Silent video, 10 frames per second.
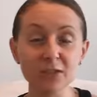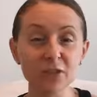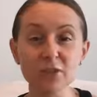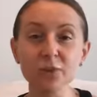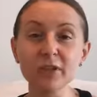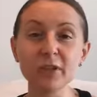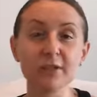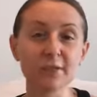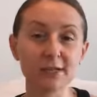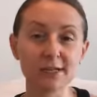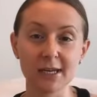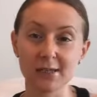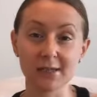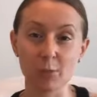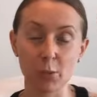It's also really great for
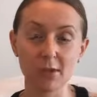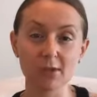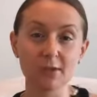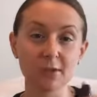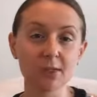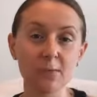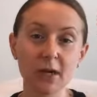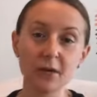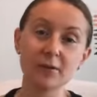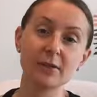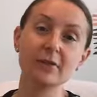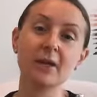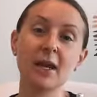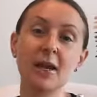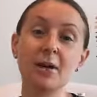skin support. So this is what I use
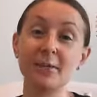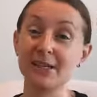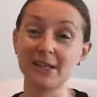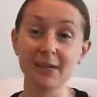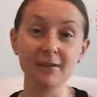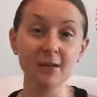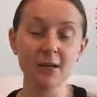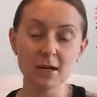every day on my skin.